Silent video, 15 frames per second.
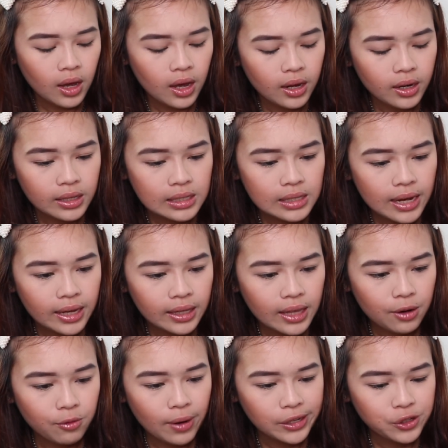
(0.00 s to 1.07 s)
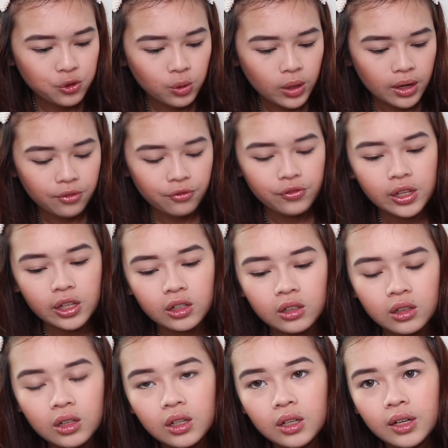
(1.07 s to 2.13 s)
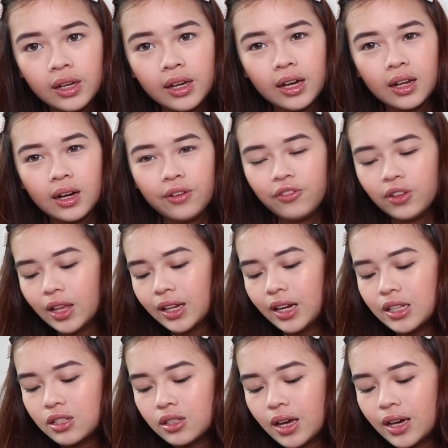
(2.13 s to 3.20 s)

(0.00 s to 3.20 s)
And it's like that retro kind of feel. And I feel like that's